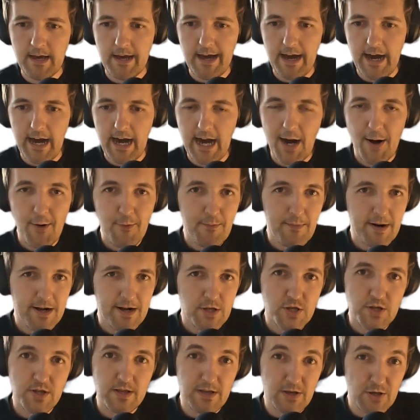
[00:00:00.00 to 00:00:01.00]
How
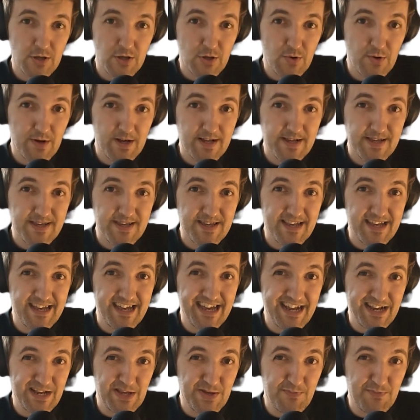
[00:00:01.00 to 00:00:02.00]
much did the US
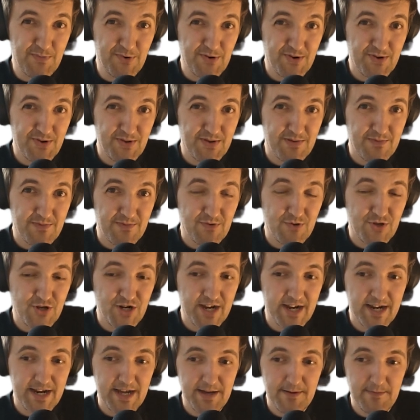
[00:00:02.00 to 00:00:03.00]
export to
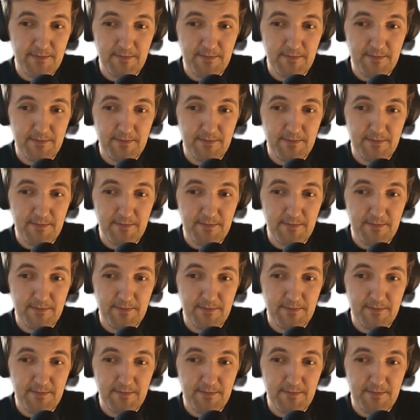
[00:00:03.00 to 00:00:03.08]
China?